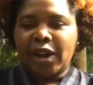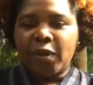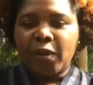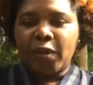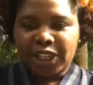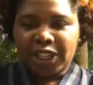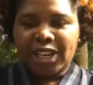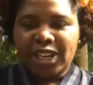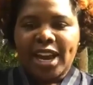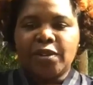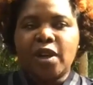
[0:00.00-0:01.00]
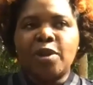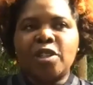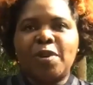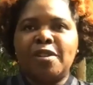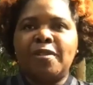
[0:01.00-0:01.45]
And so, if someone's been
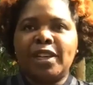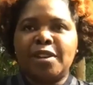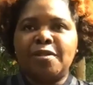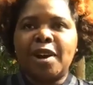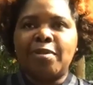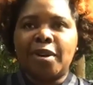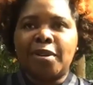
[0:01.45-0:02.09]
infected in February,